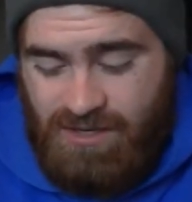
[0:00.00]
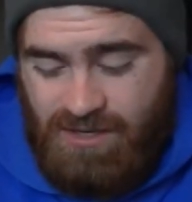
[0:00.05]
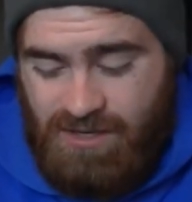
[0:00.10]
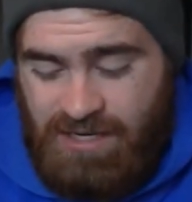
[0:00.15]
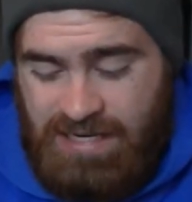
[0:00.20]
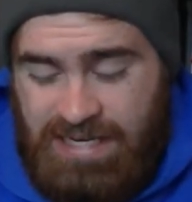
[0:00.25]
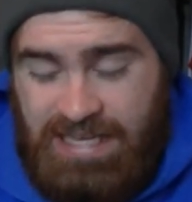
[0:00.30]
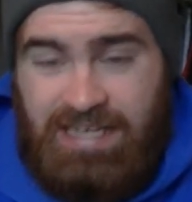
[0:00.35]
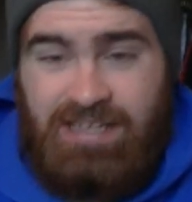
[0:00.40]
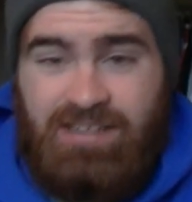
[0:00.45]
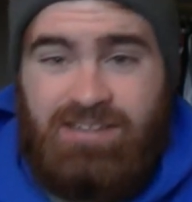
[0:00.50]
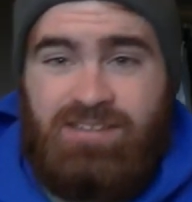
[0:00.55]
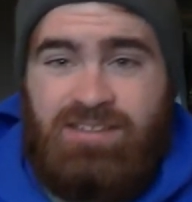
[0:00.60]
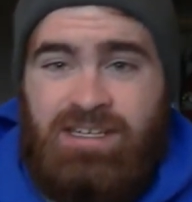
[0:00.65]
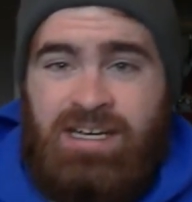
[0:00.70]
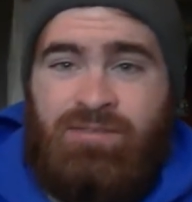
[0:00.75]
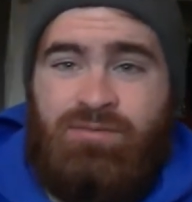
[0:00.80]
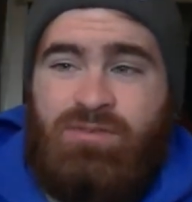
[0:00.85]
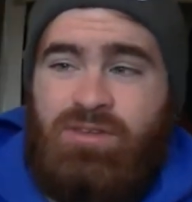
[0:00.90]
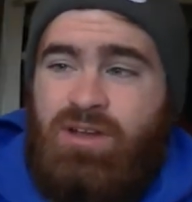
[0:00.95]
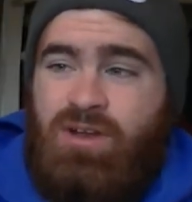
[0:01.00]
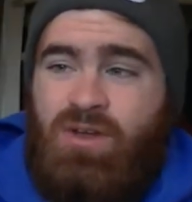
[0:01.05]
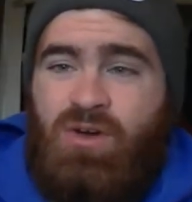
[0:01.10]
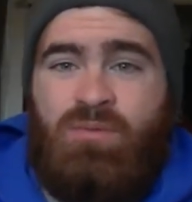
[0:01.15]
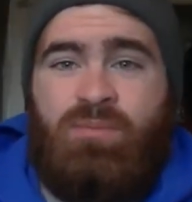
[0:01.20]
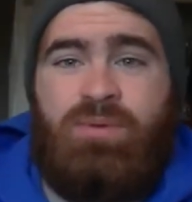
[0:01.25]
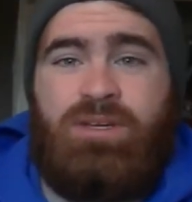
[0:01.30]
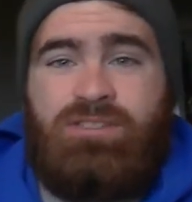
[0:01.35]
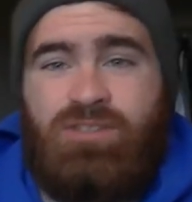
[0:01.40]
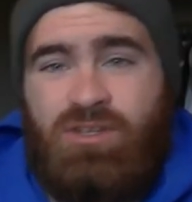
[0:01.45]
I like having the long
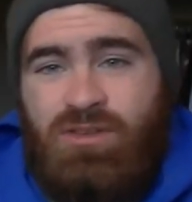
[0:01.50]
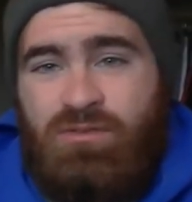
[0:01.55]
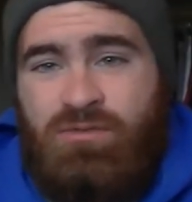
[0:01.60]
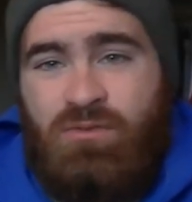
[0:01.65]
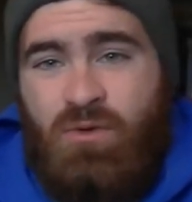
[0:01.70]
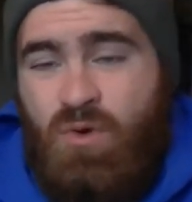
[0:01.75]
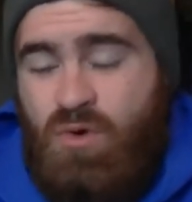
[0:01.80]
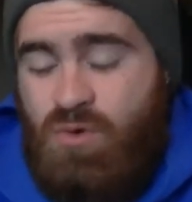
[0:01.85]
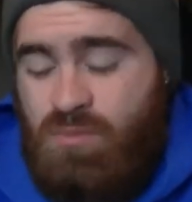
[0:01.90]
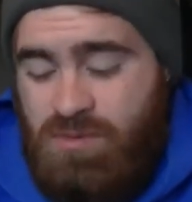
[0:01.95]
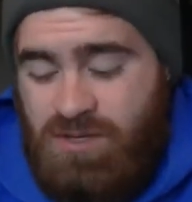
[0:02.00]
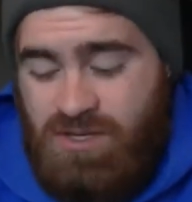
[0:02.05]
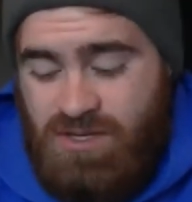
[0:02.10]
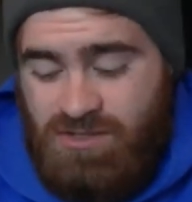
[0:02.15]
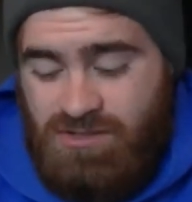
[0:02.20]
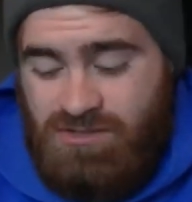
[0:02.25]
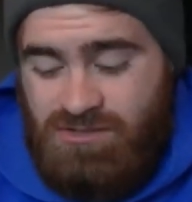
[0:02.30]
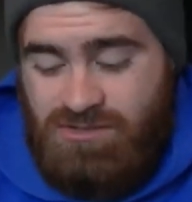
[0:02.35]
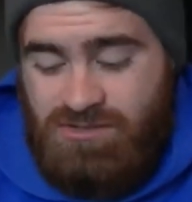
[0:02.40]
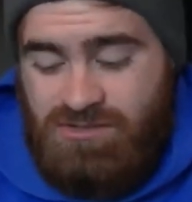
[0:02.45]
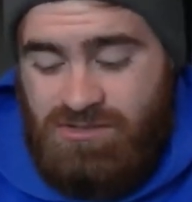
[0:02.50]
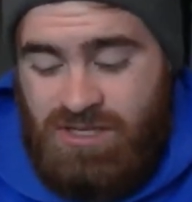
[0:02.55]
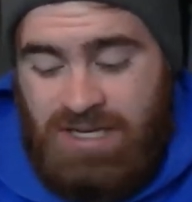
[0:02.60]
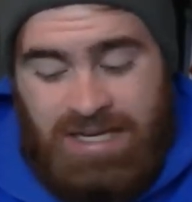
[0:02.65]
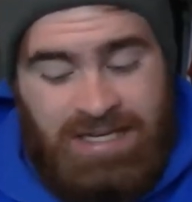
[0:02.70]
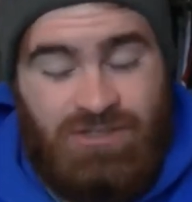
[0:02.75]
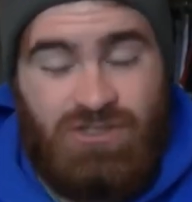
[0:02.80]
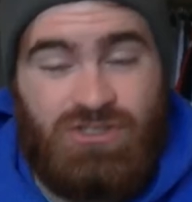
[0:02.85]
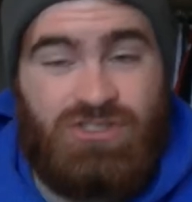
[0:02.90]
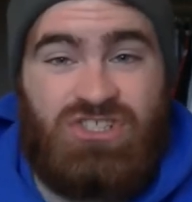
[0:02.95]
bits on the fork because
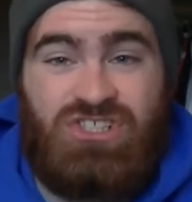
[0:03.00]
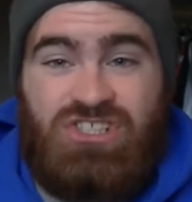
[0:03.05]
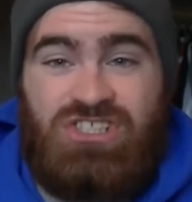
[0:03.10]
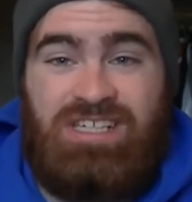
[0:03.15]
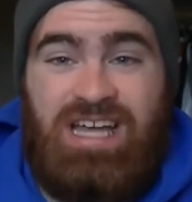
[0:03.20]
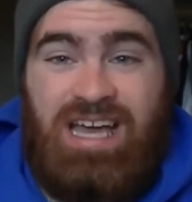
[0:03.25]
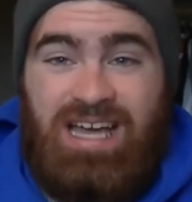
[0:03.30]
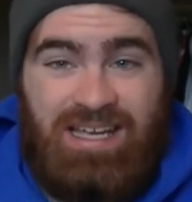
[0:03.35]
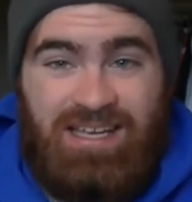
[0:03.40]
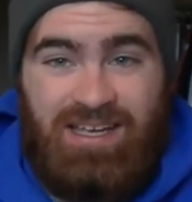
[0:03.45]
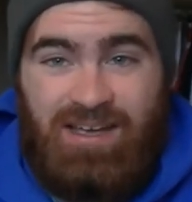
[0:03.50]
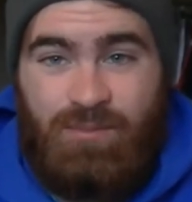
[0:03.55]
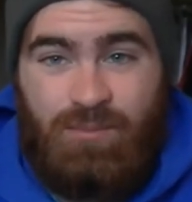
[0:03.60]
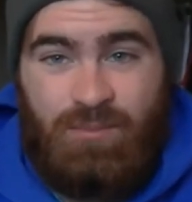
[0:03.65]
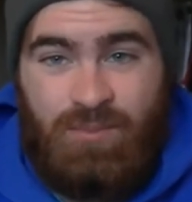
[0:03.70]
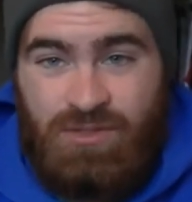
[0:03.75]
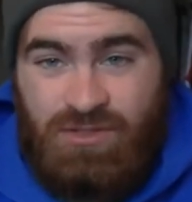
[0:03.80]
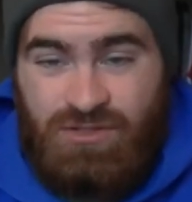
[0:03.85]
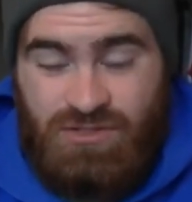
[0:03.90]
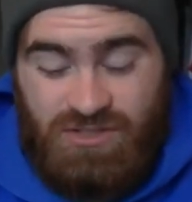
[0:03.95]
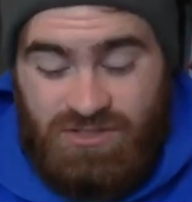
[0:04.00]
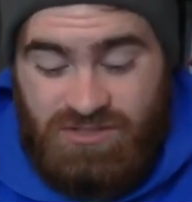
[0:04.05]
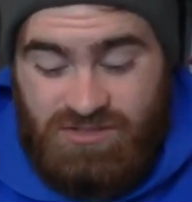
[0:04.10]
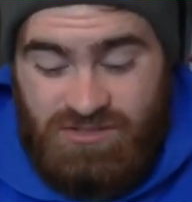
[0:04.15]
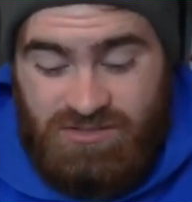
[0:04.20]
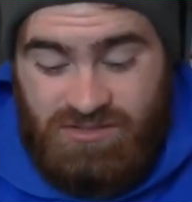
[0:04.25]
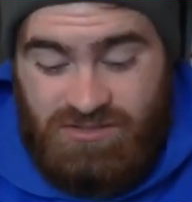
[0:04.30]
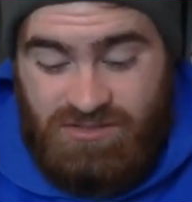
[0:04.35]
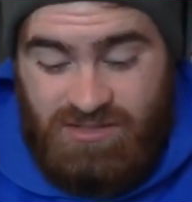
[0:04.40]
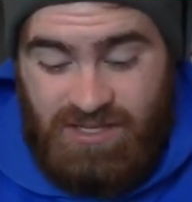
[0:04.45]
I just stack up and just
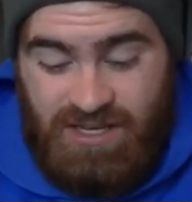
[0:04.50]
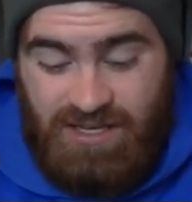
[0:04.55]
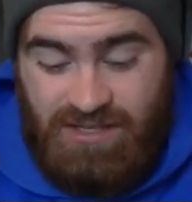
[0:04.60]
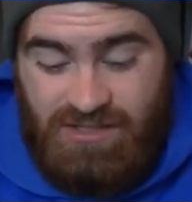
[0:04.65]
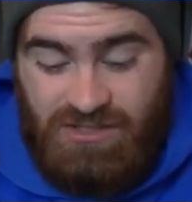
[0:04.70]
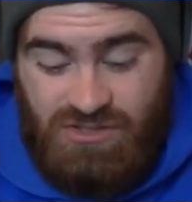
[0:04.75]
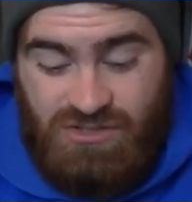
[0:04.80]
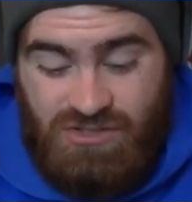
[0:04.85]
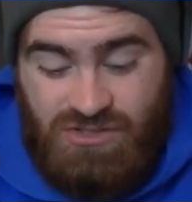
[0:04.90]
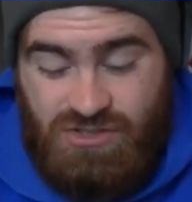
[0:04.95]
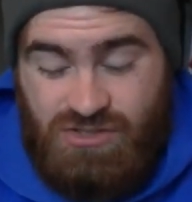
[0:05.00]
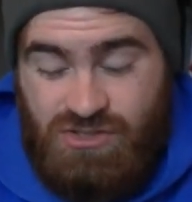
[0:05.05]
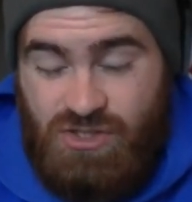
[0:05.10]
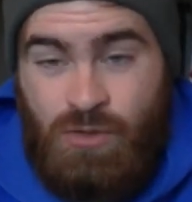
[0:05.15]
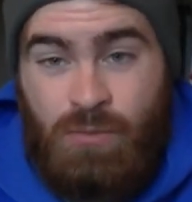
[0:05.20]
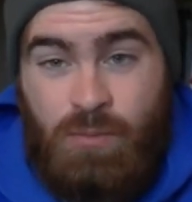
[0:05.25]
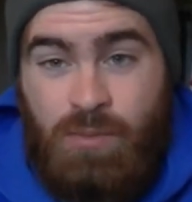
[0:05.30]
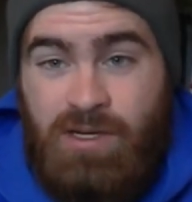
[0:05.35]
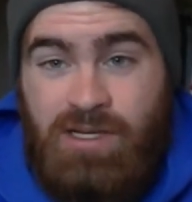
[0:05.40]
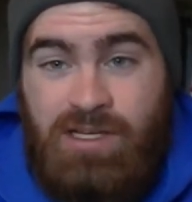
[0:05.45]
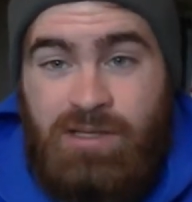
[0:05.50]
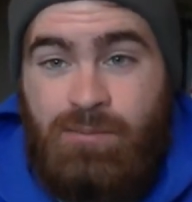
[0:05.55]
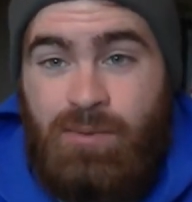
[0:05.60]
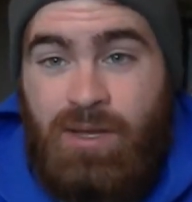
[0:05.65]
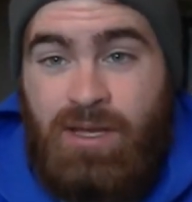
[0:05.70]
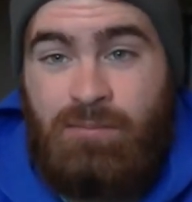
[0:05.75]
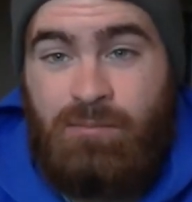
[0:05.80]
take stupidly big